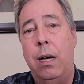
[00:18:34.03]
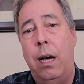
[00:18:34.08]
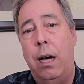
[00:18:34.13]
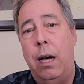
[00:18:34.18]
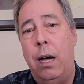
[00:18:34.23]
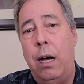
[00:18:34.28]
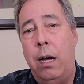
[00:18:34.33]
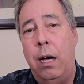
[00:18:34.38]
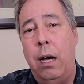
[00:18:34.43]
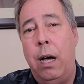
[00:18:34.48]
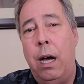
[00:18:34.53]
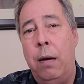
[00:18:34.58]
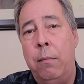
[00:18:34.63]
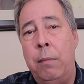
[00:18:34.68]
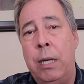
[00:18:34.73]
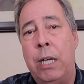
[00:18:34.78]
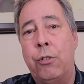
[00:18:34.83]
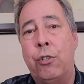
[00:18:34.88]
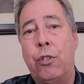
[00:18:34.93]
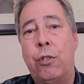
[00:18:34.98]
I'm
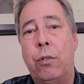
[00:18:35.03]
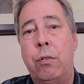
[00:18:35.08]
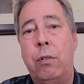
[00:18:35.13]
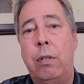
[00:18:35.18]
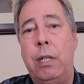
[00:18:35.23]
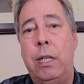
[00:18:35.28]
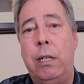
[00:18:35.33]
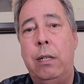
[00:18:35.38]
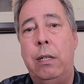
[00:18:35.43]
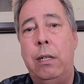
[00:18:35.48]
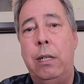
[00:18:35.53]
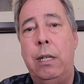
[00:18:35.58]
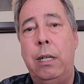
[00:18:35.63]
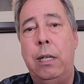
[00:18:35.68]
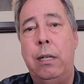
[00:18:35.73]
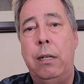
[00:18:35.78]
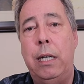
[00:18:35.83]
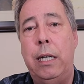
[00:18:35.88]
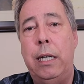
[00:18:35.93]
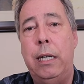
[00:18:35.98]
not sure
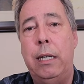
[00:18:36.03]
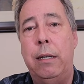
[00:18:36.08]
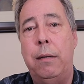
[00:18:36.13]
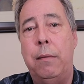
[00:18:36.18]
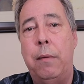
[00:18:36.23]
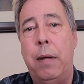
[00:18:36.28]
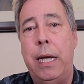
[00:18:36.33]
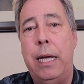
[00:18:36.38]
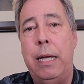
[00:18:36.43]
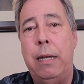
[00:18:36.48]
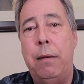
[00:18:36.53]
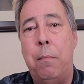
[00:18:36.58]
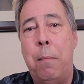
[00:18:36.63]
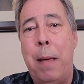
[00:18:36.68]
it